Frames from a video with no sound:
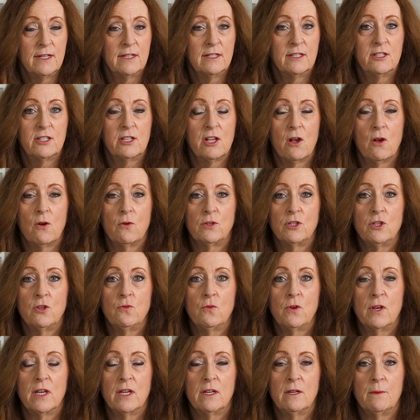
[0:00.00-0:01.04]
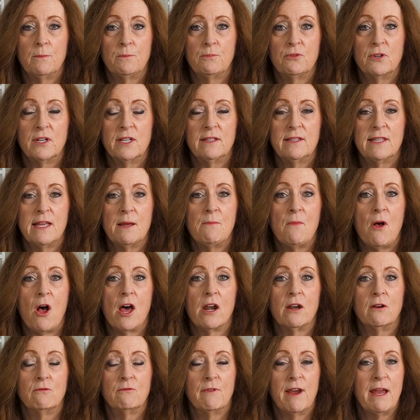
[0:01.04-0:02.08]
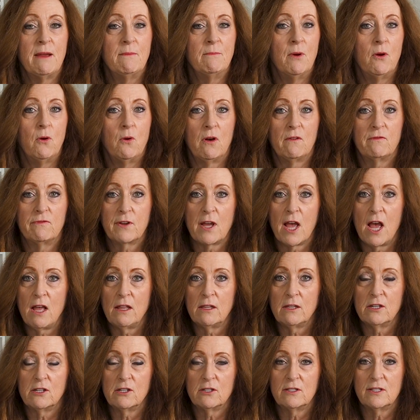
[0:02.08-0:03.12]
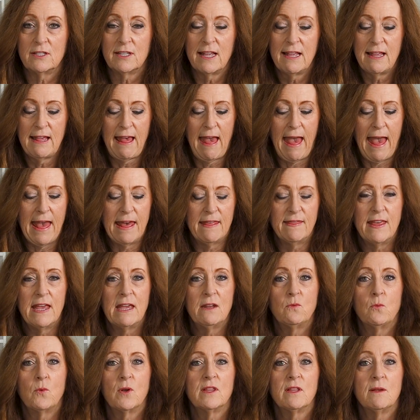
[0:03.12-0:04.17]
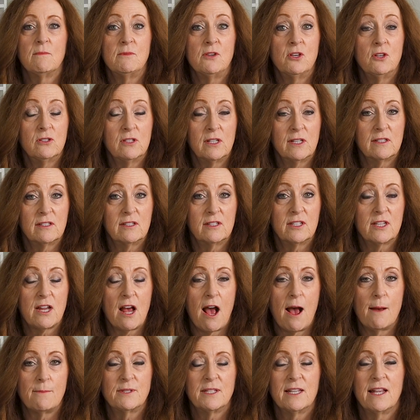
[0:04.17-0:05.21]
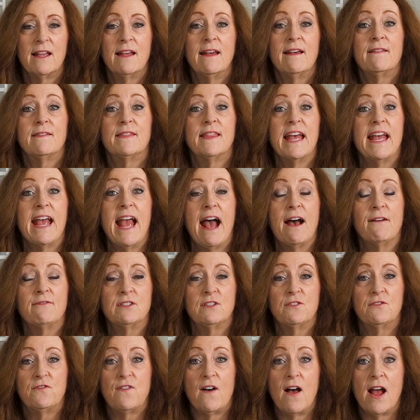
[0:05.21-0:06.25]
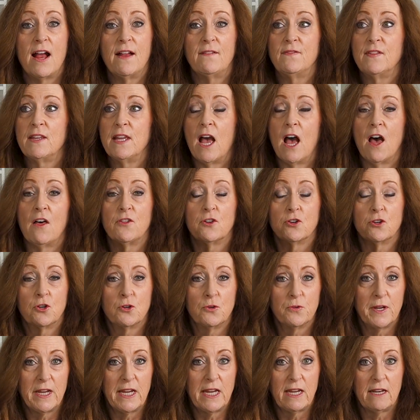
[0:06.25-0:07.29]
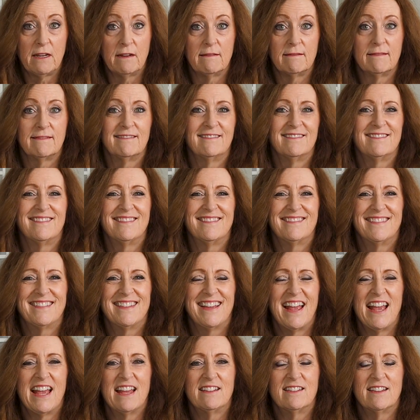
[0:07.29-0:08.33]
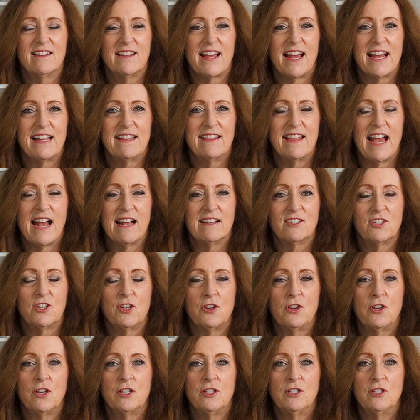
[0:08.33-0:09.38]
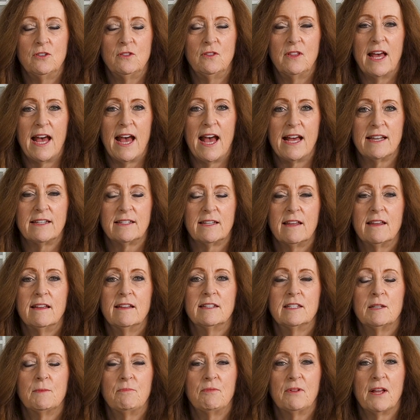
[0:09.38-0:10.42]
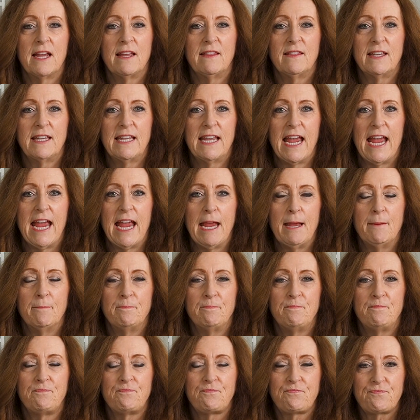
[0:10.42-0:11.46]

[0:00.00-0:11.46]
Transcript: So you could print them on a rainbow of colors, and then when the music stops, they have to find the other green, and like that. So you could do that to play the game.